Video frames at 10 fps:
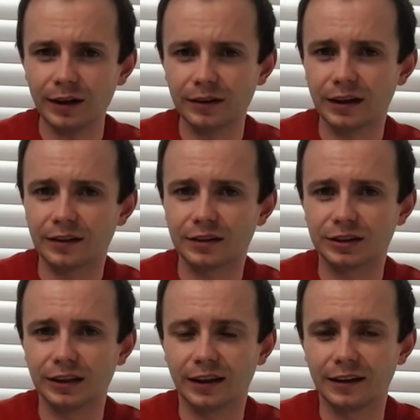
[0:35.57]
out an
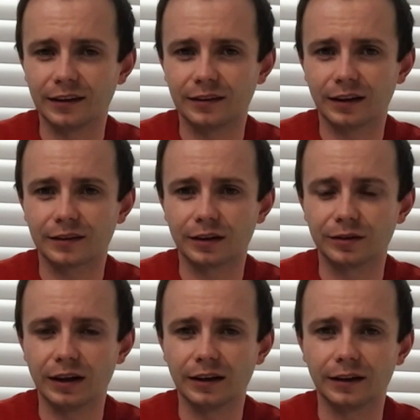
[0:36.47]
SSG96
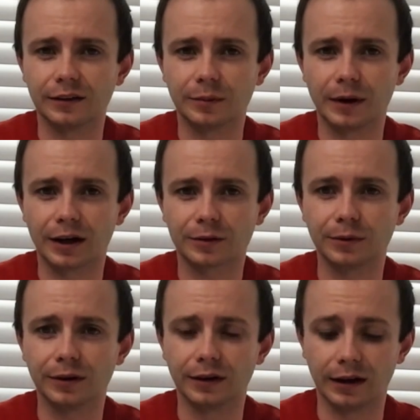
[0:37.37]
already, the Mark
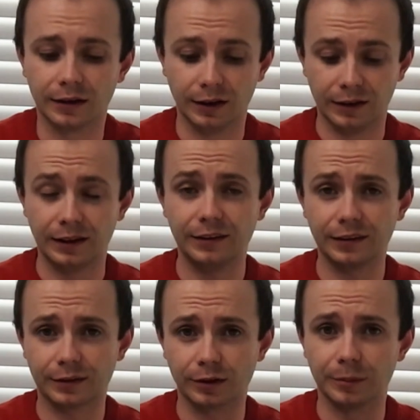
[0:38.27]
1, and this
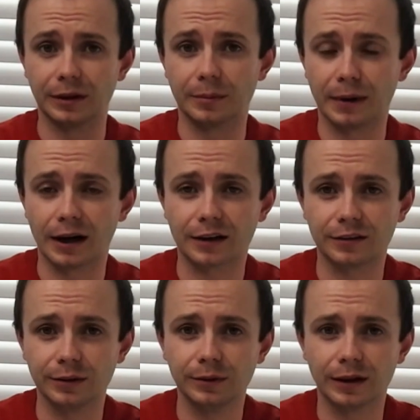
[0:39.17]
is going to be the Mark
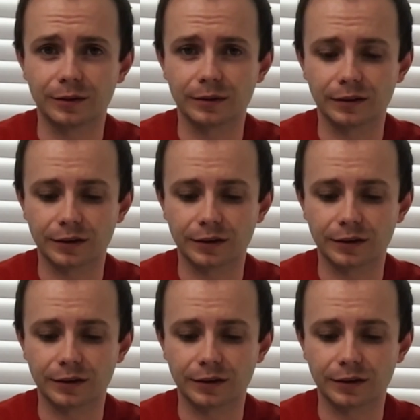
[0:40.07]
2, that's what it's